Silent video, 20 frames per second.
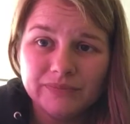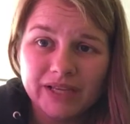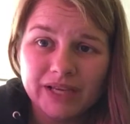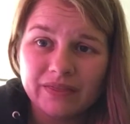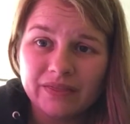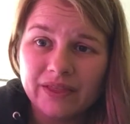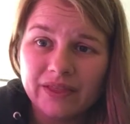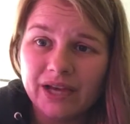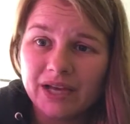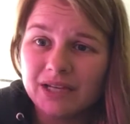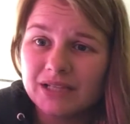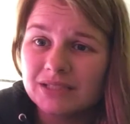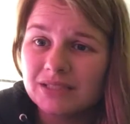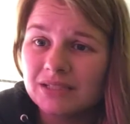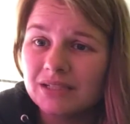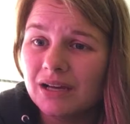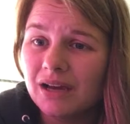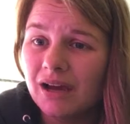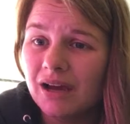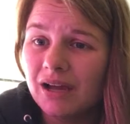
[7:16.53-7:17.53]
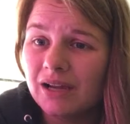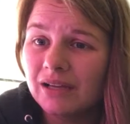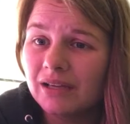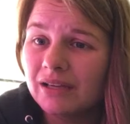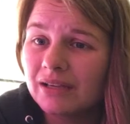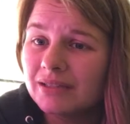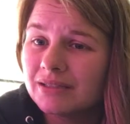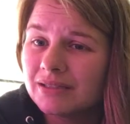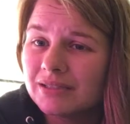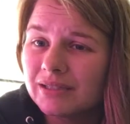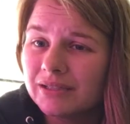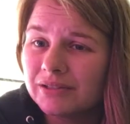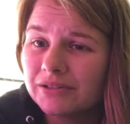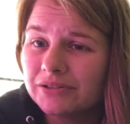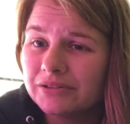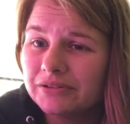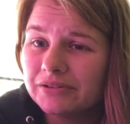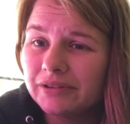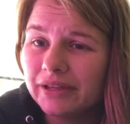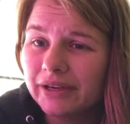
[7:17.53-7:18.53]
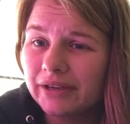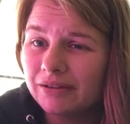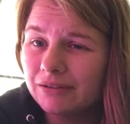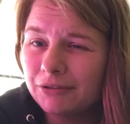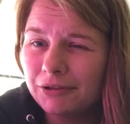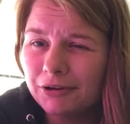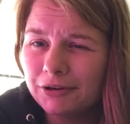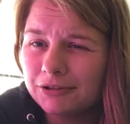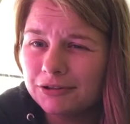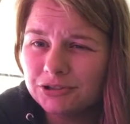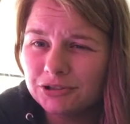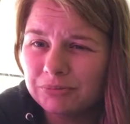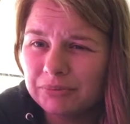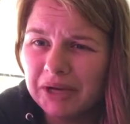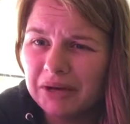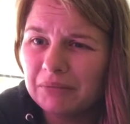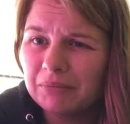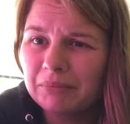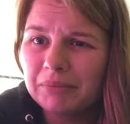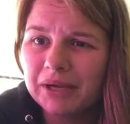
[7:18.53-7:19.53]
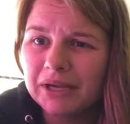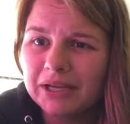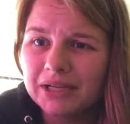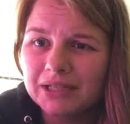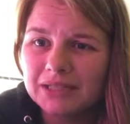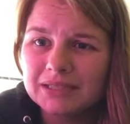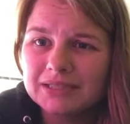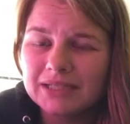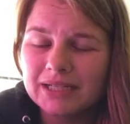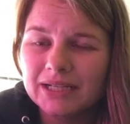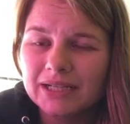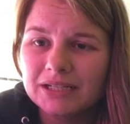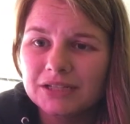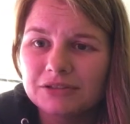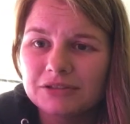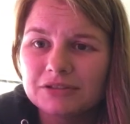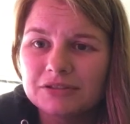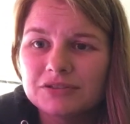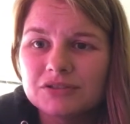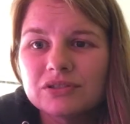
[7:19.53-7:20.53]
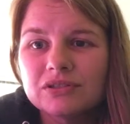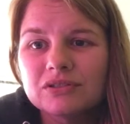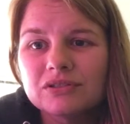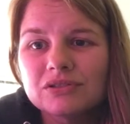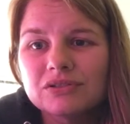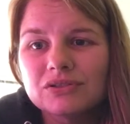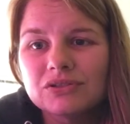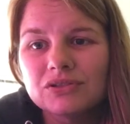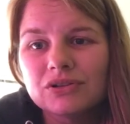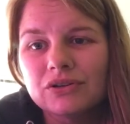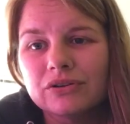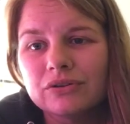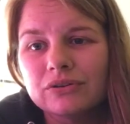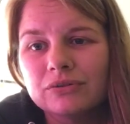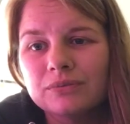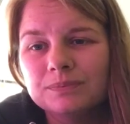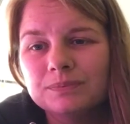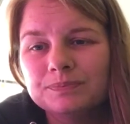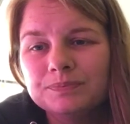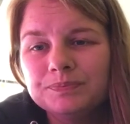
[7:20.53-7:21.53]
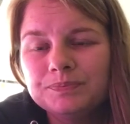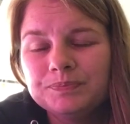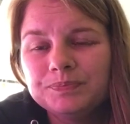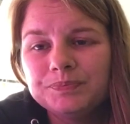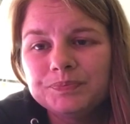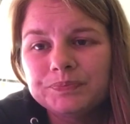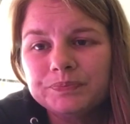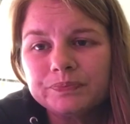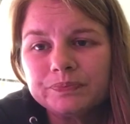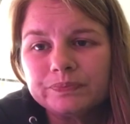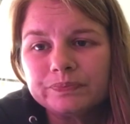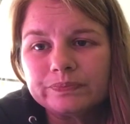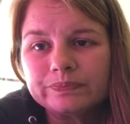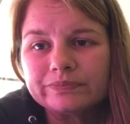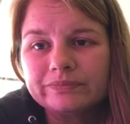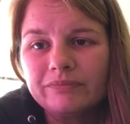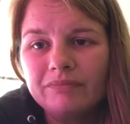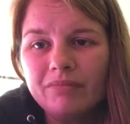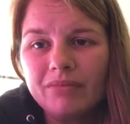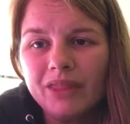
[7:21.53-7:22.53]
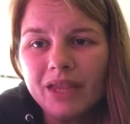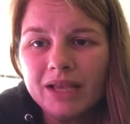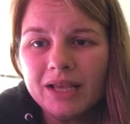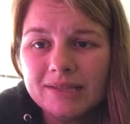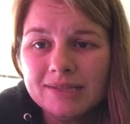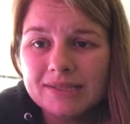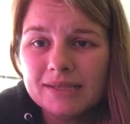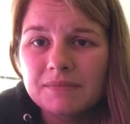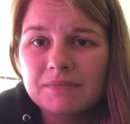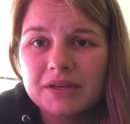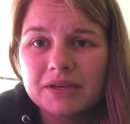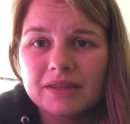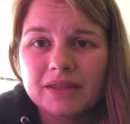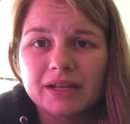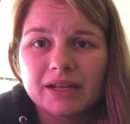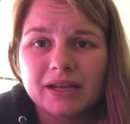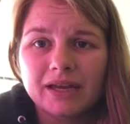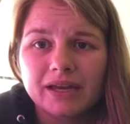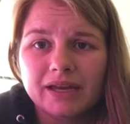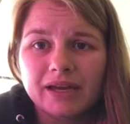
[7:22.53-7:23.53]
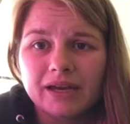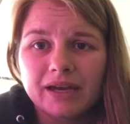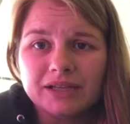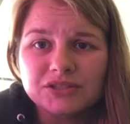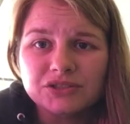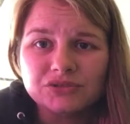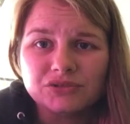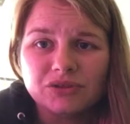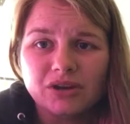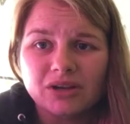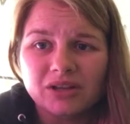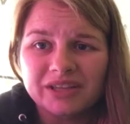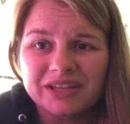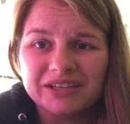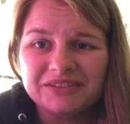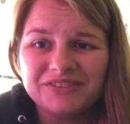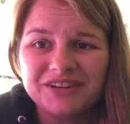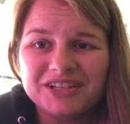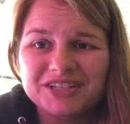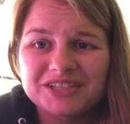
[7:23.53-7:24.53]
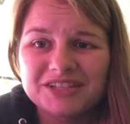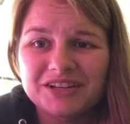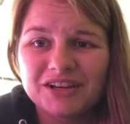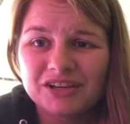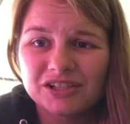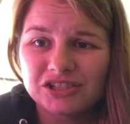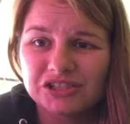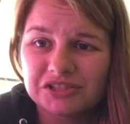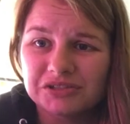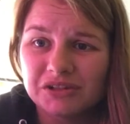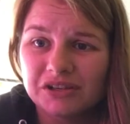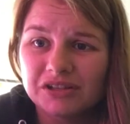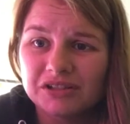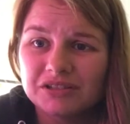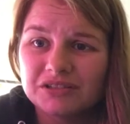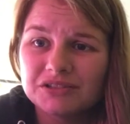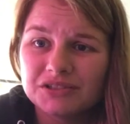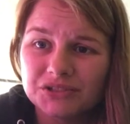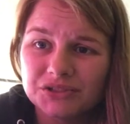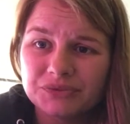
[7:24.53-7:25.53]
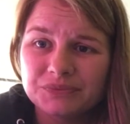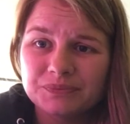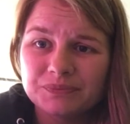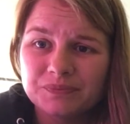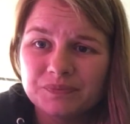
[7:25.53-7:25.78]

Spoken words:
And that is not considered like a large amount by any standards. So it's something that I strongly advise caution on too.